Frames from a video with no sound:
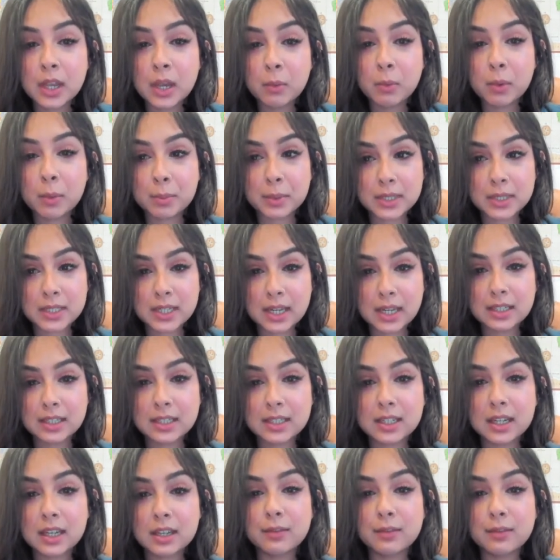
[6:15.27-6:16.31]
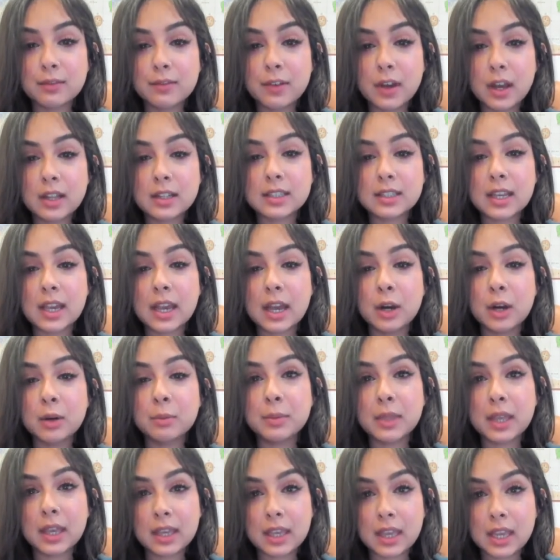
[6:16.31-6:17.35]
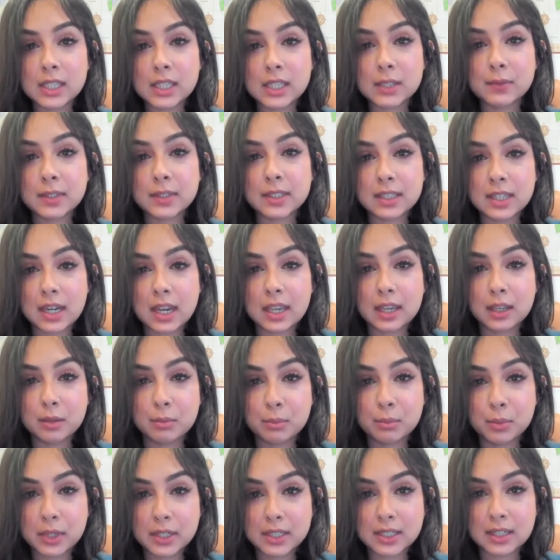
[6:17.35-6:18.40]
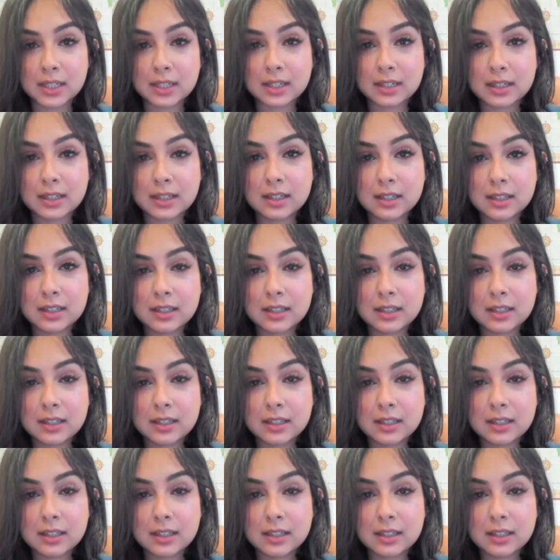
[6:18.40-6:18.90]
were pretending to convert to help their case for staying in Britain.